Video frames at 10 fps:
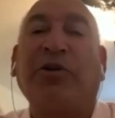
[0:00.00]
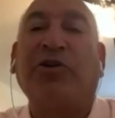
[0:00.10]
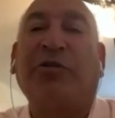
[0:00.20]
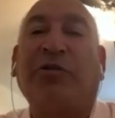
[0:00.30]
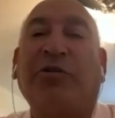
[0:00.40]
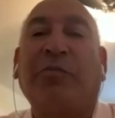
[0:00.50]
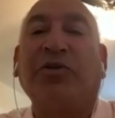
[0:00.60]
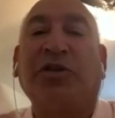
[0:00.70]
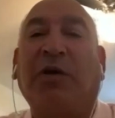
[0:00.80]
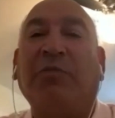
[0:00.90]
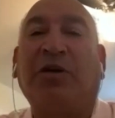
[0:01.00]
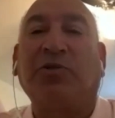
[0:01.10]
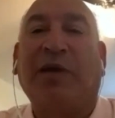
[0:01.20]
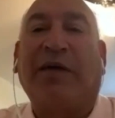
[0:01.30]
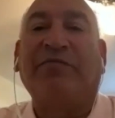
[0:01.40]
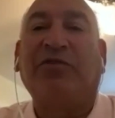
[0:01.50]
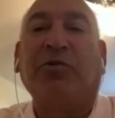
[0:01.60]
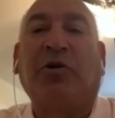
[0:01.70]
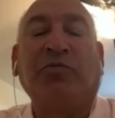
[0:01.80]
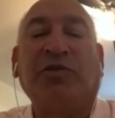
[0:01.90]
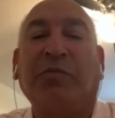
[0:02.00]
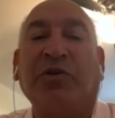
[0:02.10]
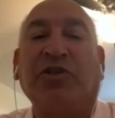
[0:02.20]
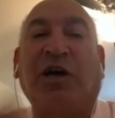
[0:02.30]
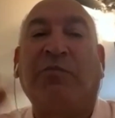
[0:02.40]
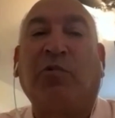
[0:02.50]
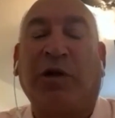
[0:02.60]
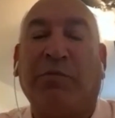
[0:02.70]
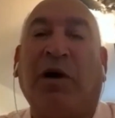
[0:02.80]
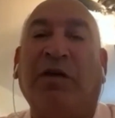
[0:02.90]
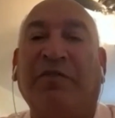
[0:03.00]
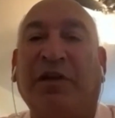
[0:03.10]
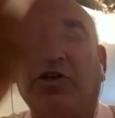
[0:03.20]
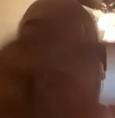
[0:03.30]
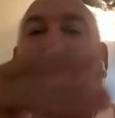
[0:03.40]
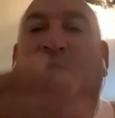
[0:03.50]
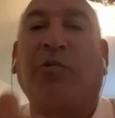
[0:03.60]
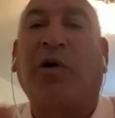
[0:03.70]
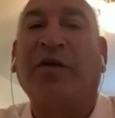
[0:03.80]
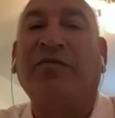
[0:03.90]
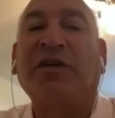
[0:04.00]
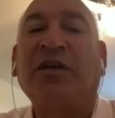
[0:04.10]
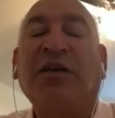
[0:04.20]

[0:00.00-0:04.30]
when you're in Punjab, because we have 2 homes in Punjab, one in my village, one of my wife's,